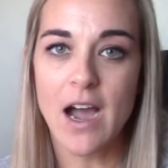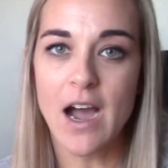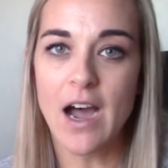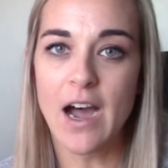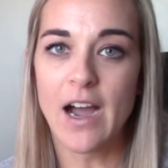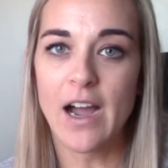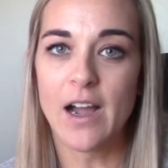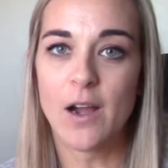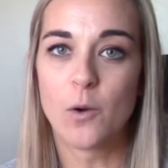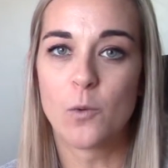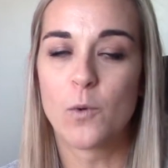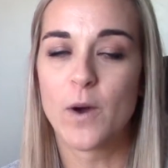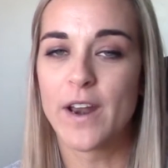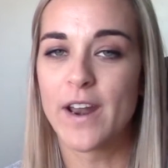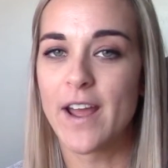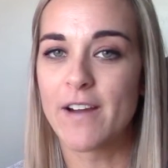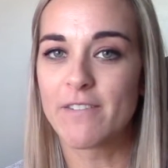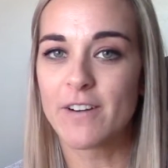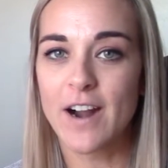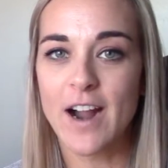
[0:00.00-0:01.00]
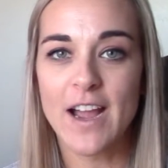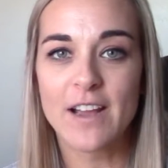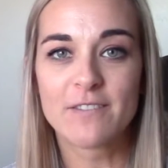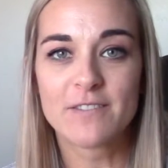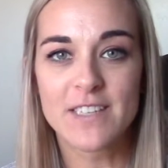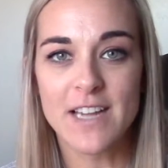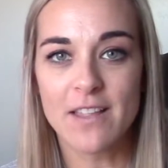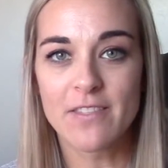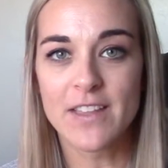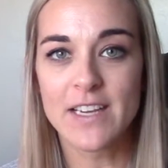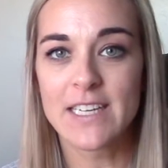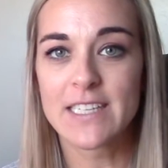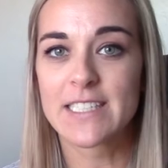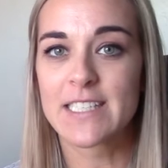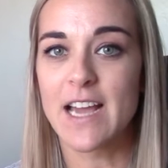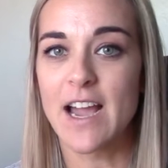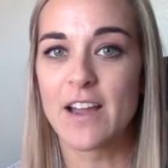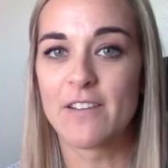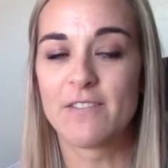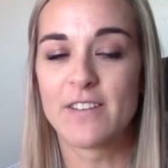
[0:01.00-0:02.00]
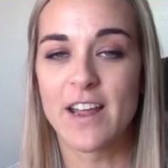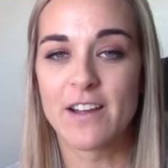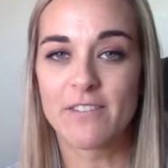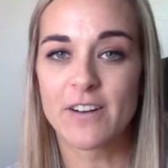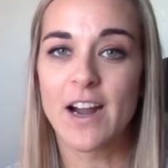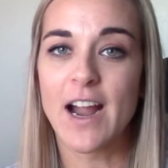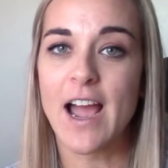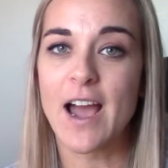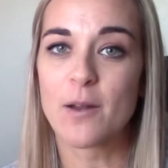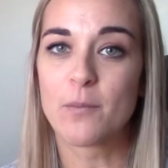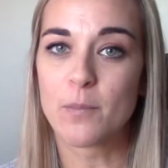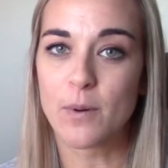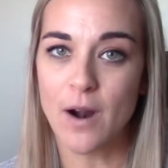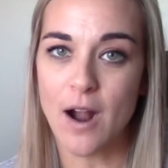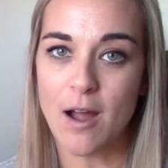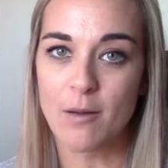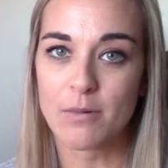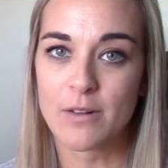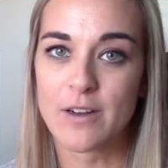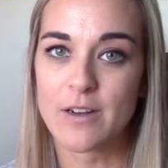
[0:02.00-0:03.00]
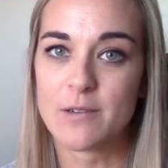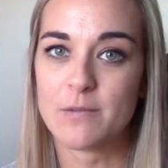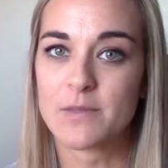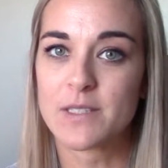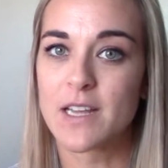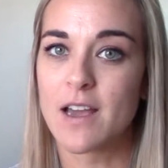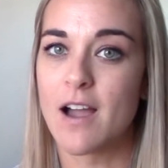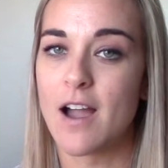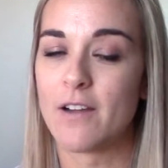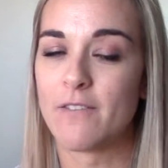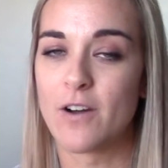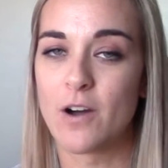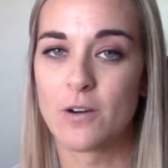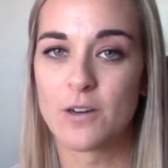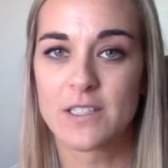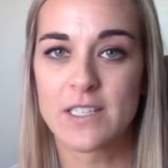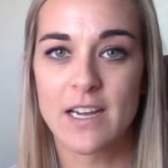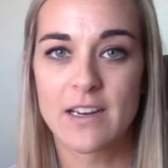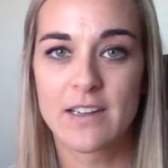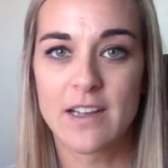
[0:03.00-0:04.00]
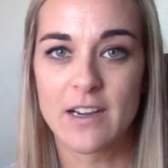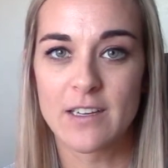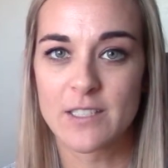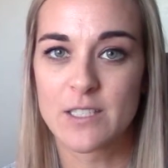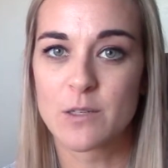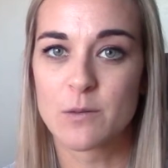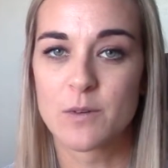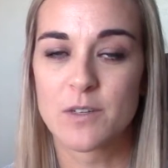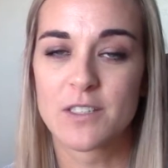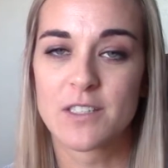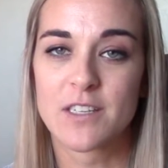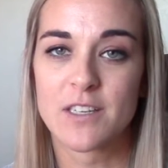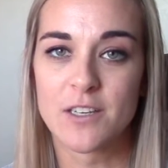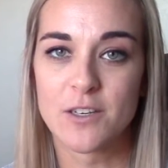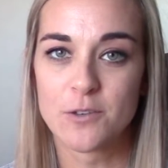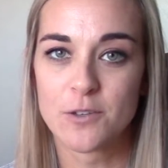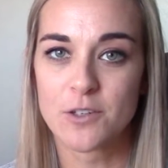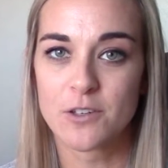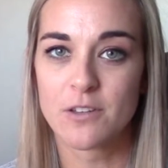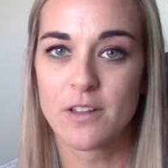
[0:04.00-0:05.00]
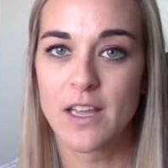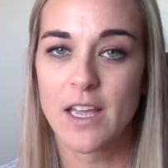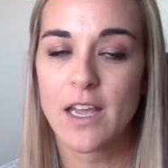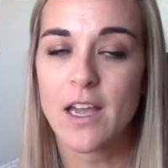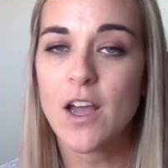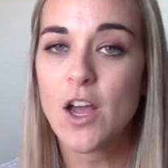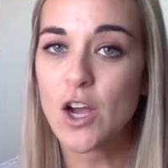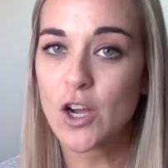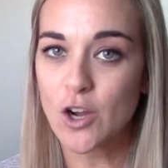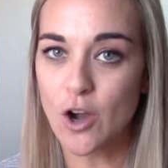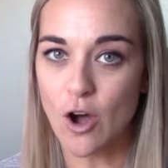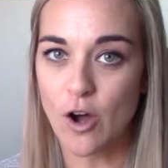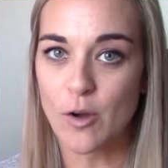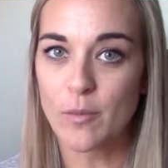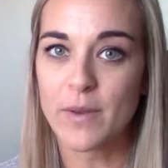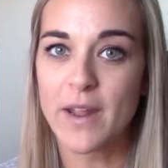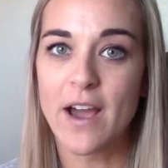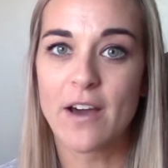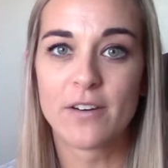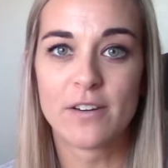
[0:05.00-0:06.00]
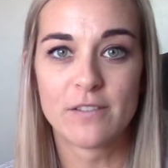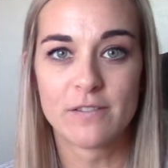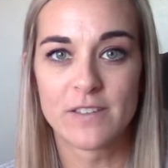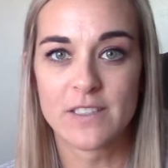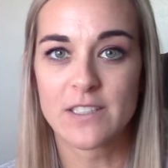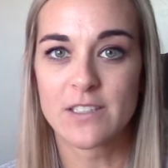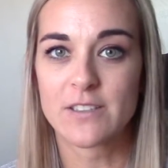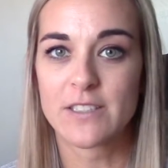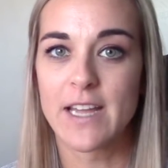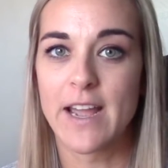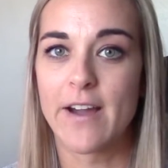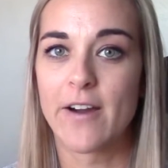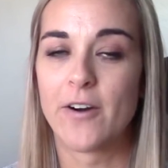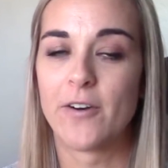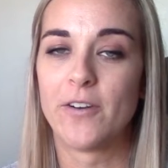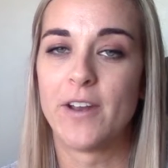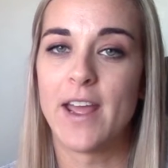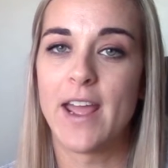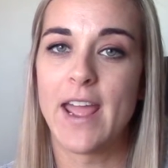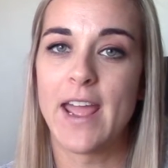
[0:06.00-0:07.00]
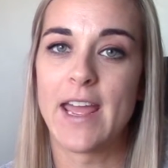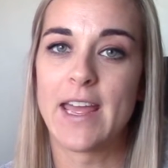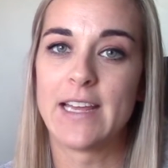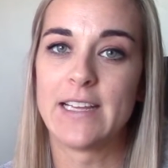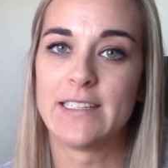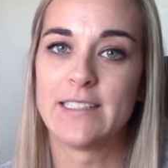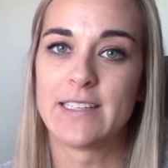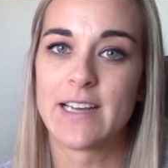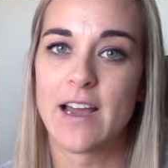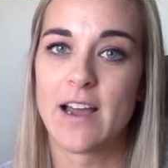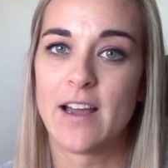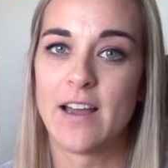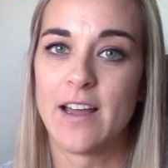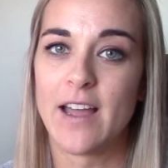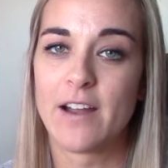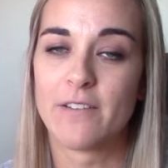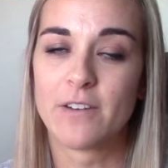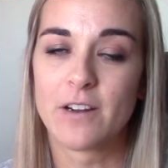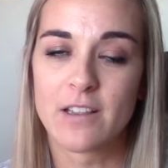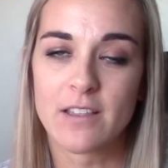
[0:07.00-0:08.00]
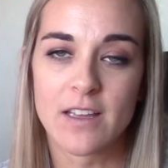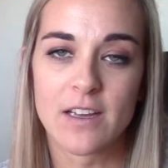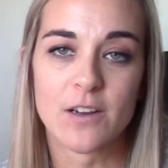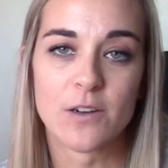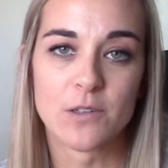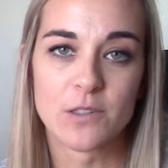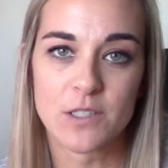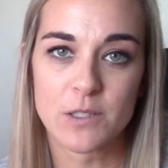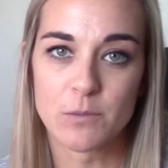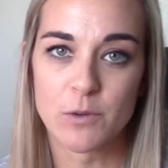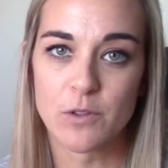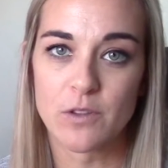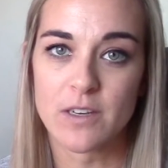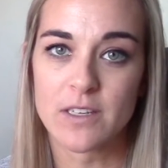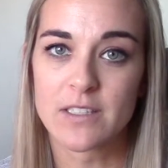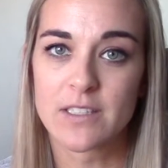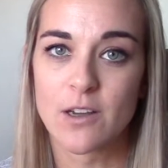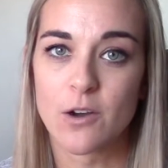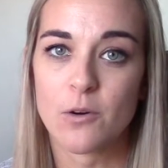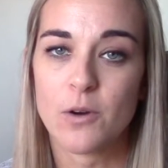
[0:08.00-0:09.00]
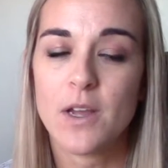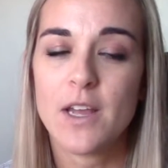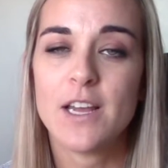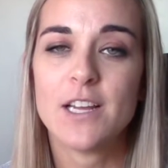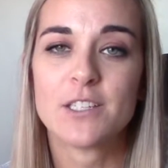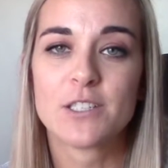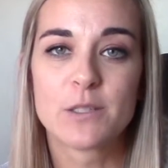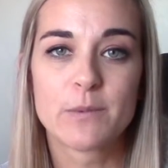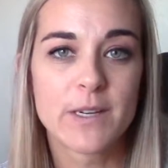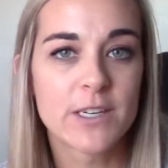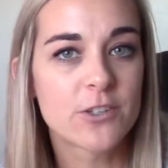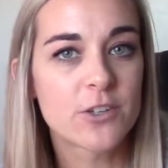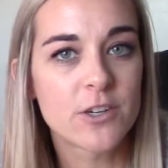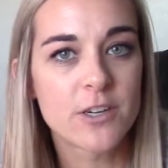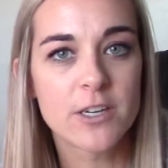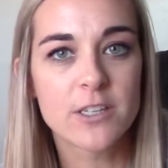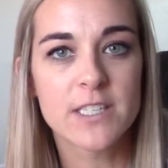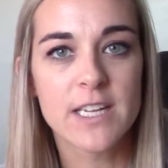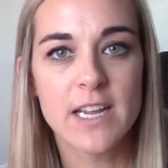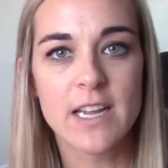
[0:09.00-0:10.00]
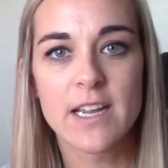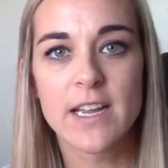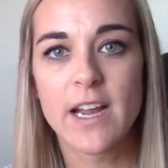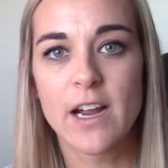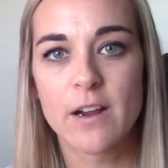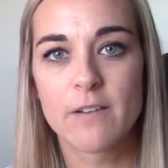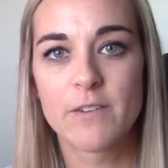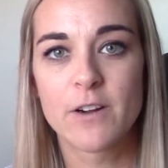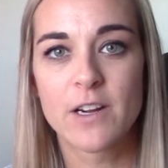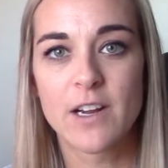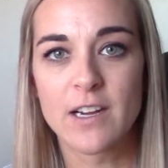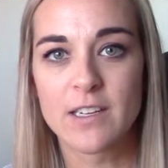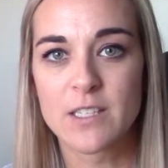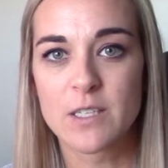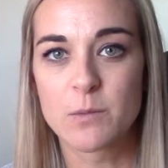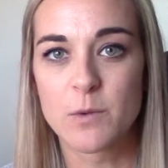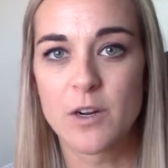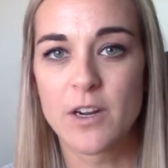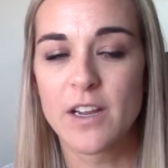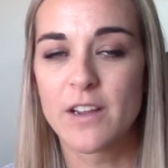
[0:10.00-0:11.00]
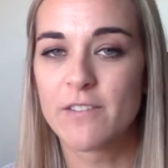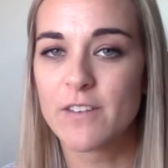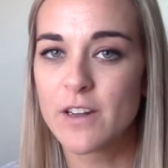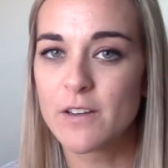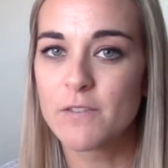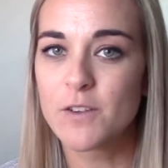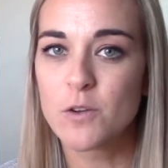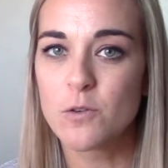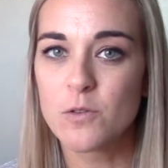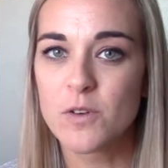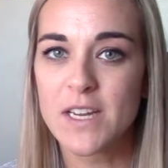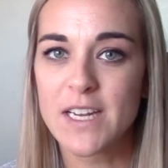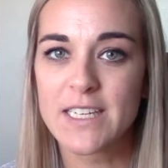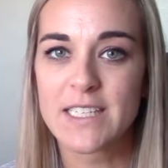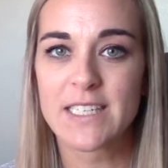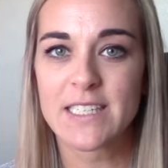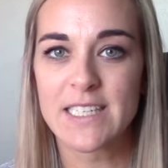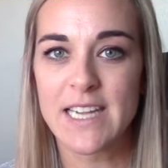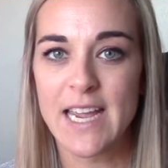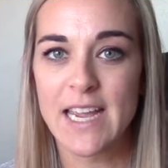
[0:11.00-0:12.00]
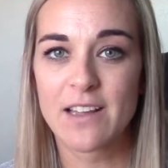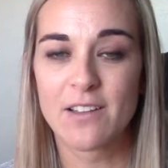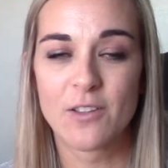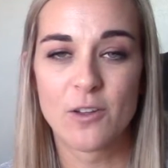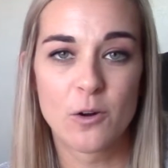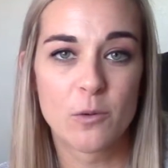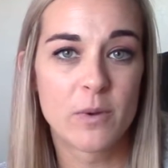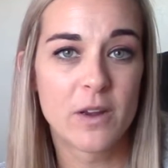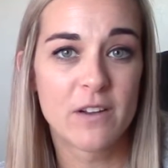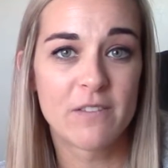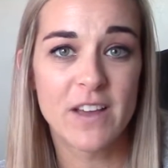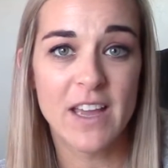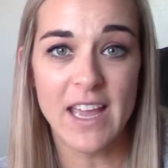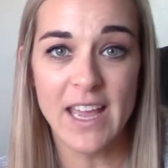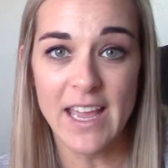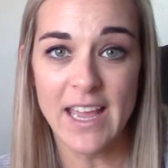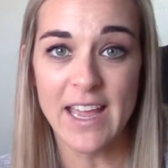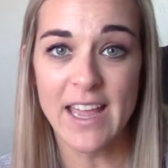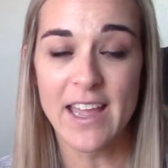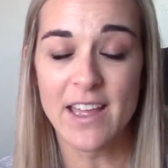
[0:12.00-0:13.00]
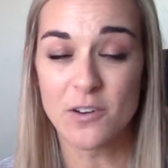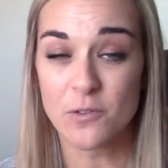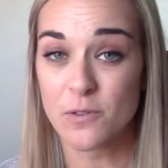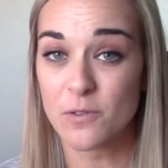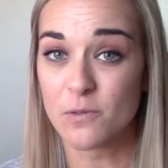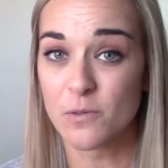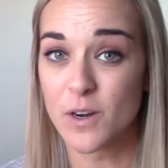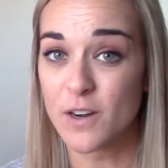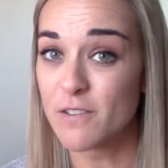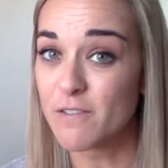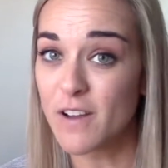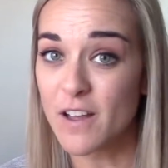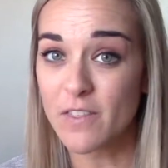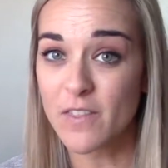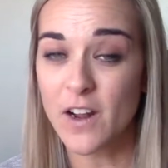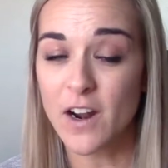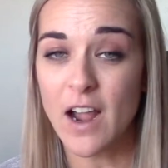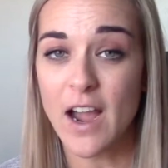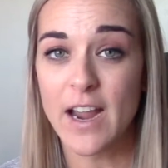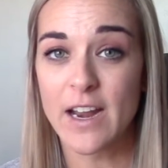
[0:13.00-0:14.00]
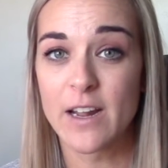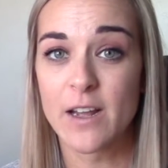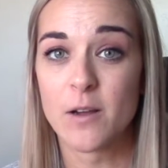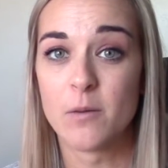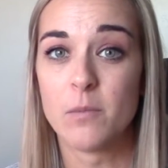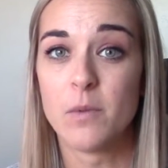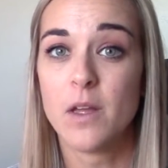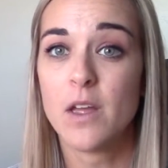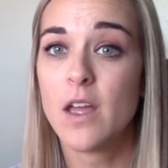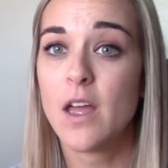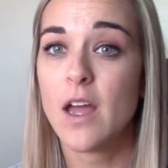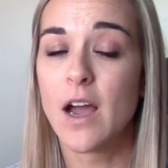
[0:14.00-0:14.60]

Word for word: Uh, whenever I've done this, I've never had problems. I've always had customers that usually calm down and fizzle down and uh, everything goes smoothly. So just make sure you're taking care of your customer, even if you need to take a little bit of a hit and refund their item.